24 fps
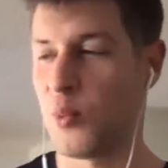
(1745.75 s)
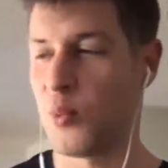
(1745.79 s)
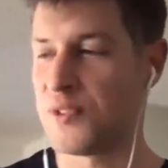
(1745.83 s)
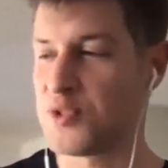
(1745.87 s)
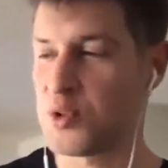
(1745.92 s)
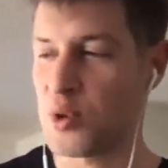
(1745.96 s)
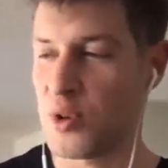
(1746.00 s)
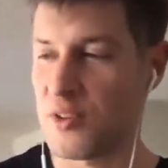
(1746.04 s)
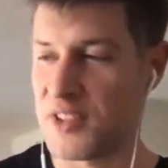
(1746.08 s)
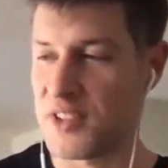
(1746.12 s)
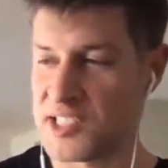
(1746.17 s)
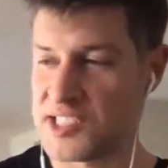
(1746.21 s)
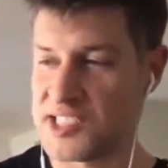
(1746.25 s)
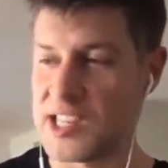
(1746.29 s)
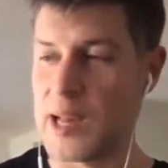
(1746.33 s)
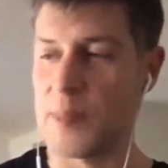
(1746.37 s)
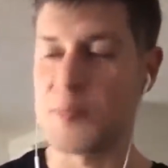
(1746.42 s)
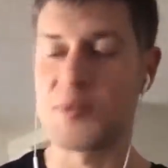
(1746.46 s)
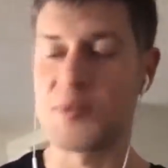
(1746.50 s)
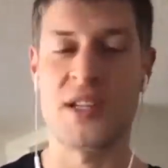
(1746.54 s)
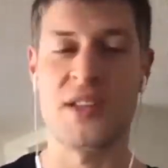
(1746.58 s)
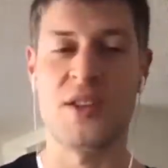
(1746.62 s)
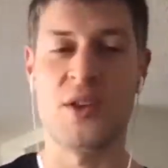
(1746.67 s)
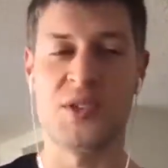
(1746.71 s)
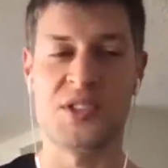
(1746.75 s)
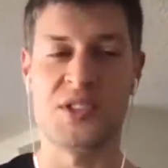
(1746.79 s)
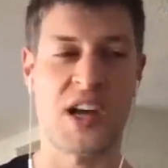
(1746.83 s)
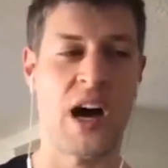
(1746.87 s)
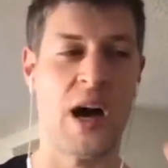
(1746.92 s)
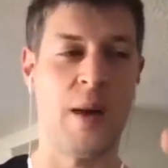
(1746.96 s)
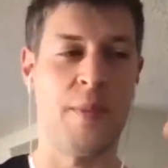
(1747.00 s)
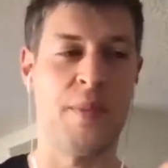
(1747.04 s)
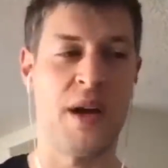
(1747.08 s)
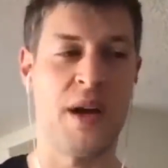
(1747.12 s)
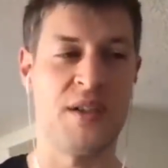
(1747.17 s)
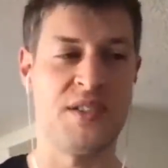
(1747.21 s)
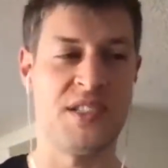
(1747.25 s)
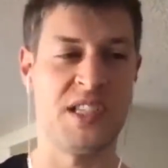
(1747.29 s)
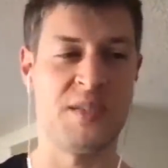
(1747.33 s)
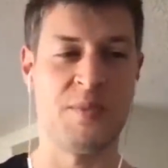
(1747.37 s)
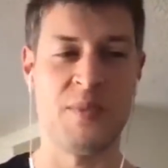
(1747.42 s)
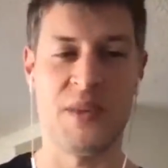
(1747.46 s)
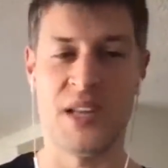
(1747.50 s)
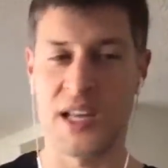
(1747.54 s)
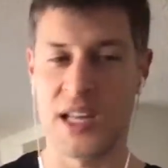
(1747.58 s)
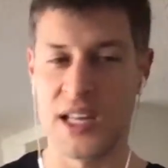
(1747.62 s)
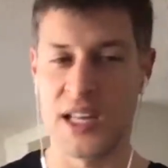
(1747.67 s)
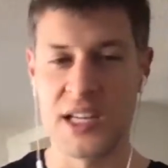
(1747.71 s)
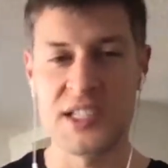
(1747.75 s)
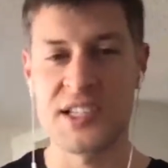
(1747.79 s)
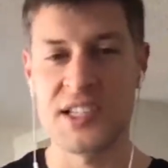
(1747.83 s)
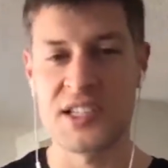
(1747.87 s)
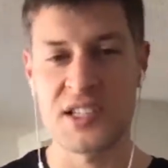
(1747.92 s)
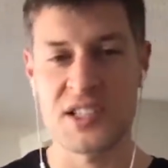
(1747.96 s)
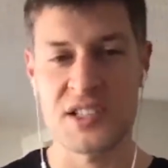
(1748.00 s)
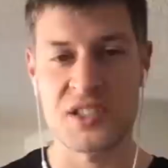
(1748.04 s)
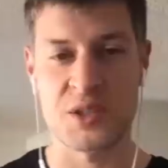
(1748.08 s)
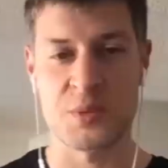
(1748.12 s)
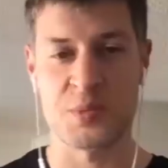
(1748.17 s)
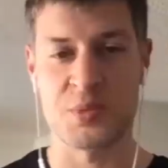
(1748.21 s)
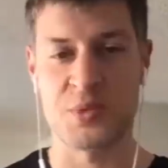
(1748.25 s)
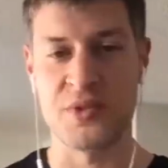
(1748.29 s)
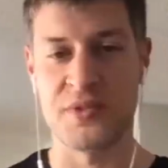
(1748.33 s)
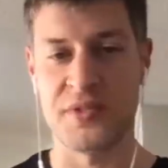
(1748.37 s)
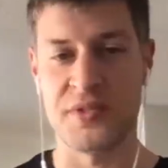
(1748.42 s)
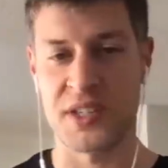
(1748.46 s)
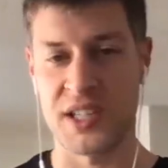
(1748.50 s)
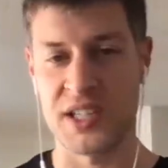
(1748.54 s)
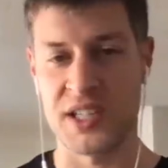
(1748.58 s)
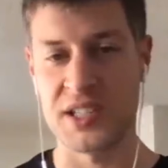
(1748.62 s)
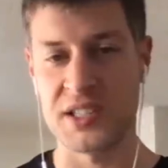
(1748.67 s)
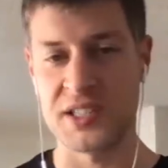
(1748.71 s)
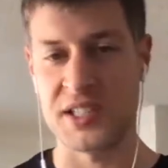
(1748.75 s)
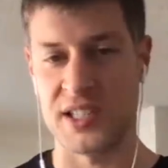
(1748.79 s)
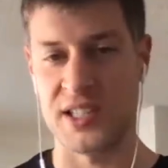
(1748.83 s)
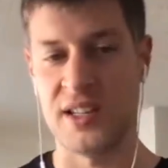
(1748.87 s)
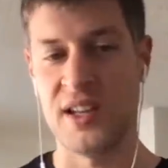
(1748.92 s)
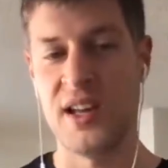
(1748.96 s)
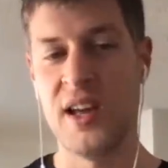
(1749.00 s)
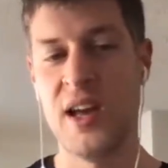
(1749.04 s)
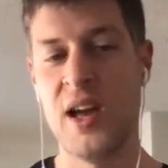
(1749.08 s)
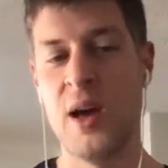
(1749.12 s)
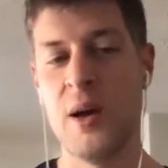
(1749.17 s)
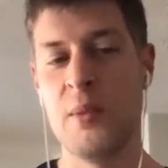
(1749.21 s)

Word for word: we've sort of accepted those compounds as being innocent until proven guilty.